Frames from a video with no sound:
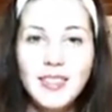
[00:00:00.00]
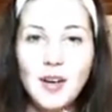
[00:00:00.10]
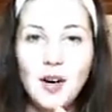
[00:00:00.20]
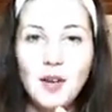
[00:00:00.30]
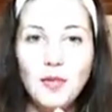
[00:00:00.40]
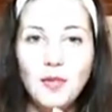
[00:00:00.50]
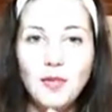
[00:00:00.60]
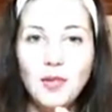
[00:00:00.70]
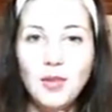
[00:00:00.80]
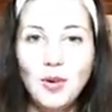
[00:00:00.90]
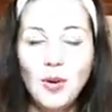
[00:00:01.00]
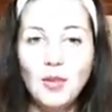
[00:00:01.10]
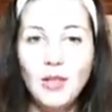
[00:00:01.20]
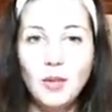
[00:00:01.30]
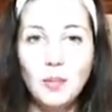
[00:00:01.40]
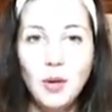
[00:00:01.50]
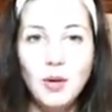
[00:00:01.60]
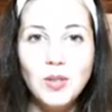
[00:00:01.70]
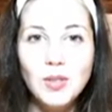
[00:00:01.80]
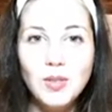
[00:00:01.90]
of your own little
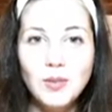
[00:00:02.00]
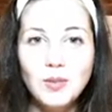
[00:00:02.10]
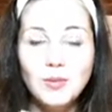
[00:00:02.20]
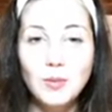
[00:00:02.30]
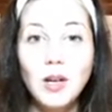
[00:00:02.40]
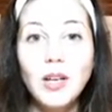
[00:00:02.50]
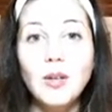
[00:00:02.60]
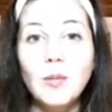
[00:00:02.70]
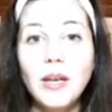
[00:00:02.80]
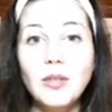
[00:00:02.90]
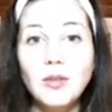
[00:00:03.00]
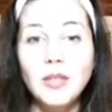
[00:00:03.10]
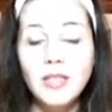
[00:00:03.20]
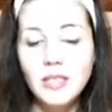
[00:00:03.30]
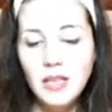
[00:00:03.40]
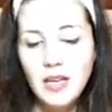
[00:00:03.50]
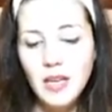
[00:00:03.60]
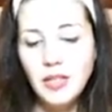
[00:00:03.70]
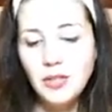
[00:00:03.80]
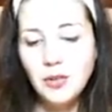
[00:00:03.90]
box. What are your boundaries?
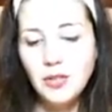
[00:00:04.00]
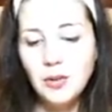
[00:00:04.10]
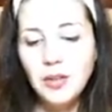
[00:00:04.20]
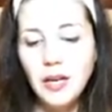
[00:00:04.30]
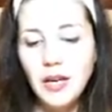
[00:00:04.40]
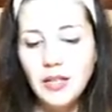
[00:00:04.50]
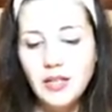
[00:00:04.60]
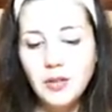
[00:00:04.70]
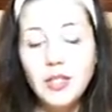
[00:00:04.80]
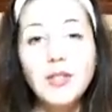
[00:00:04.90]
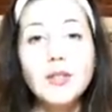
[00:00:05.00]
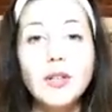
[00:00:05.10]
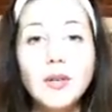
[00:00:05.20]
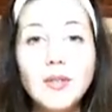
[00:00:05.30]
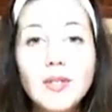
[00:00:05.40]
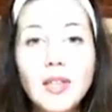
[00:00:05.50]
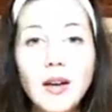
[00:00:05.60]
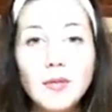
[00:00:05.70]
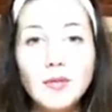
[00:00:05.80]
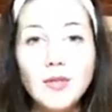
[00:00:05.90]
And to do that, you need to know
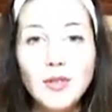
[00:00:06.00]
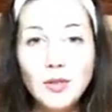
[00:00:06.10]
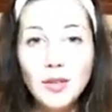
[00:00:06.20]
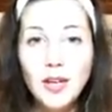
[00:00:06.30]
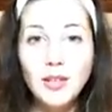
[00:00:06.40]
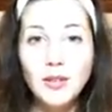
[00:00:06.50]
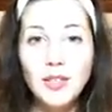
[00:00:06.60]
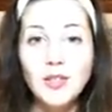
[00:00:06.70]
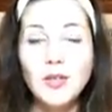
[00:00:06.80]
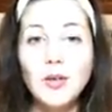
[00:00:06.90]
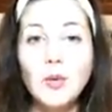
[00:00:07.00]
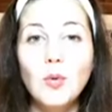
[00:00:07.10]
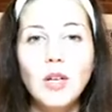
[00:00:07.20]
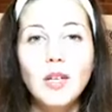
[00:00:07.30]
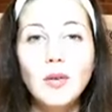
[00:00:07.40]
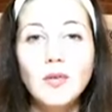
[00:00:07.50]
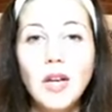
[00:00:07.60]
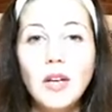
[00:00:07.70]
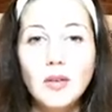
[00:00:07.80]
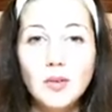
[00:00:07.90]
yourself. To do that, you need to know what are your
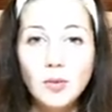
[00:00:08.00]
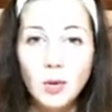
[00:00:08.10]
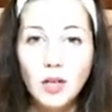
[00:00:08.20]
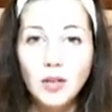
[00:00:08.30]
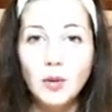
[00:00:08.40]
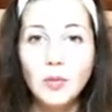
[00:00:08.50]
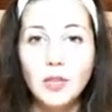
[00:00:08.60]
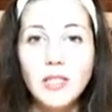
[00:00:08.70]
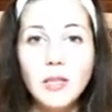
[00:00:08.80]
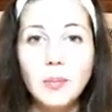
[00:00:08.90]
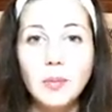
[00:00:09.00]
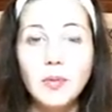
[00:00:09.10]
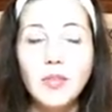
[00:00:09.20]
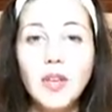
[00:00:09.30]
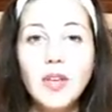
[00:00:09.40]
values, what are your principles,